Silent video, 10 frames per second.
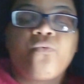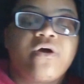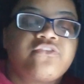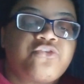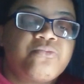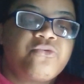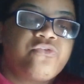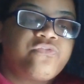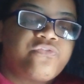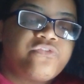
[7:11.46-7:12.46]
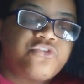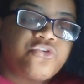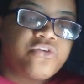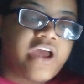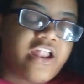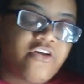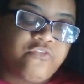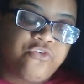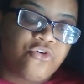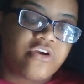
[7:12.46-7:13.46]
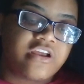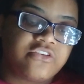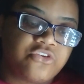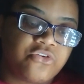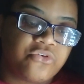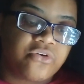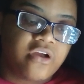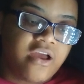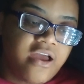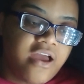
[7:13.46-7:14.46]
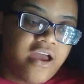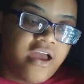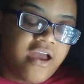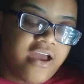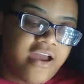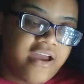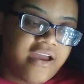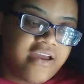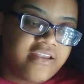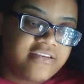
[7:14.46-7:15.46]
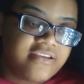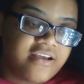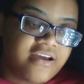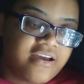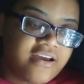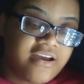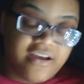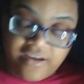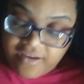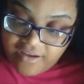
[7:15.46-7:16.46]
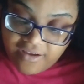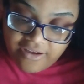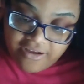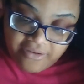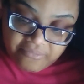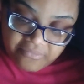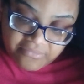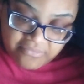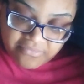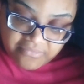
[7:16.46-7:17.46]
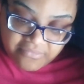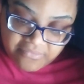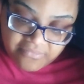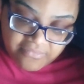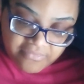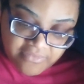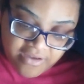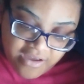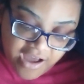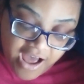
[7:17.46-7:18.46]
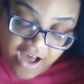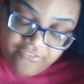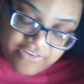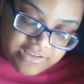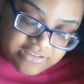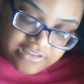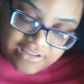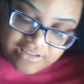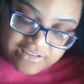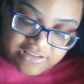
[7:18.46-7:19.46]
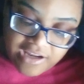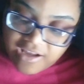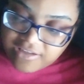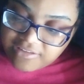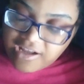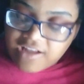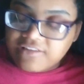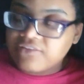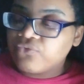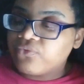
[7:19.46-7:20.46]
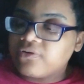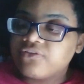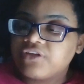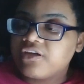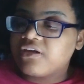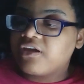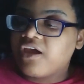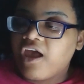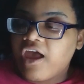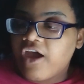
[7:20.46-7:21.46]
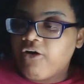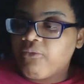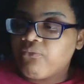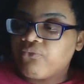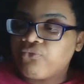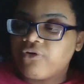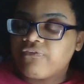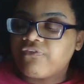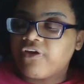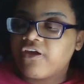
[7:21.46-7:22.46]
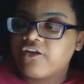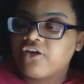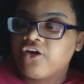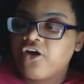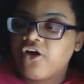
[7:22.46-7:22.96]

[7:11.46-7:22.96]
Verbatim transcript: want to move to California too. And, um, obviously, yes, I really need help with and